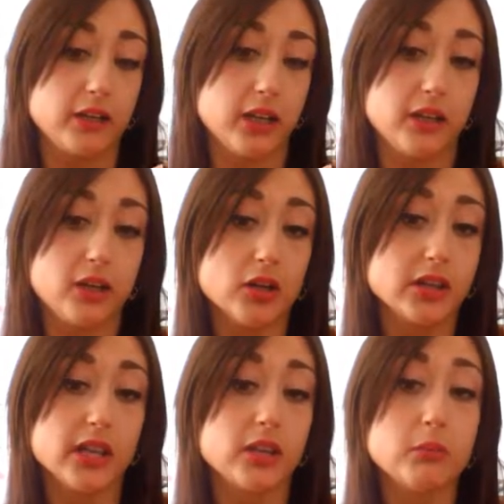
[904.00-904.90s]

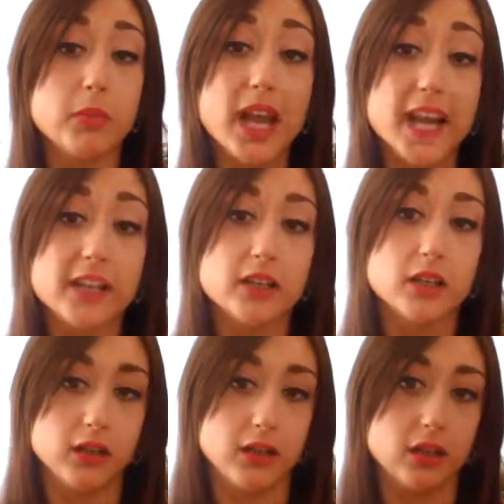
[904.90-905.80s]
not in the main
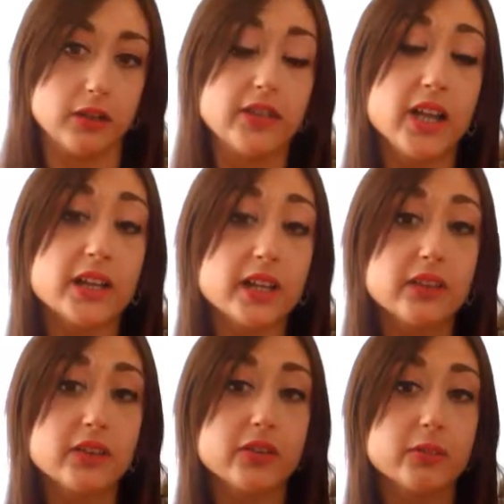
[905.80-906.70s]

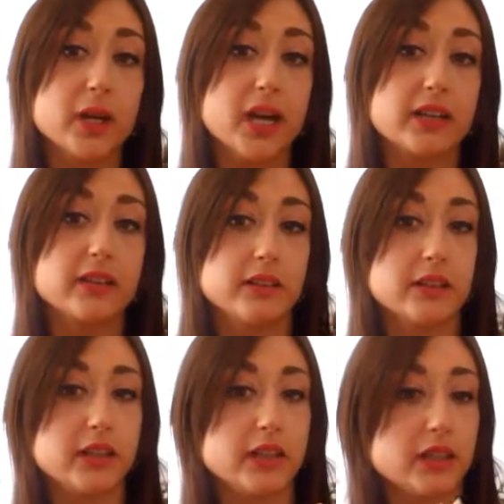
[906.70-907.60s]
sentence, but
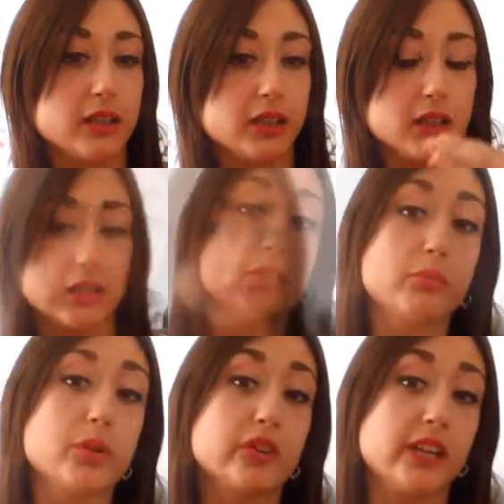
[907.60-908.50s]
in a
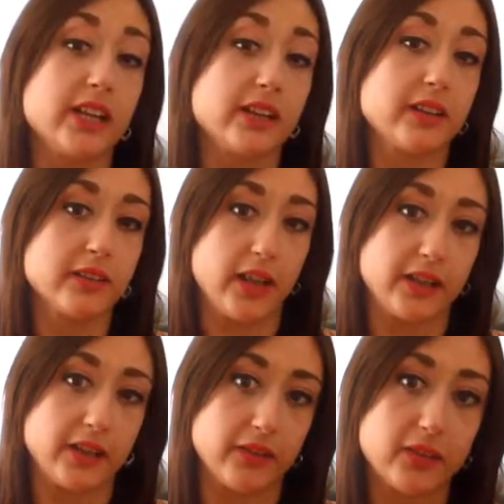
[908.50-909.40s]
subordinate
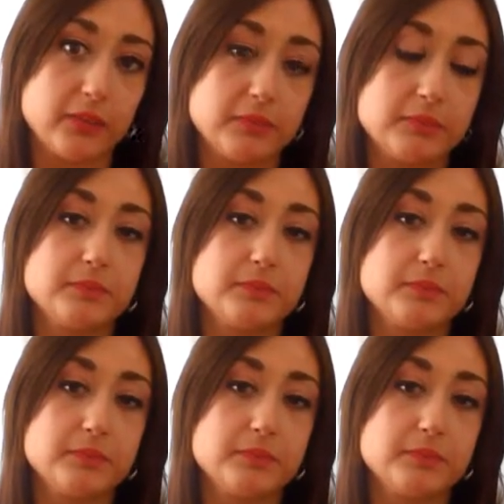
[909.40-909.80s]
sentence.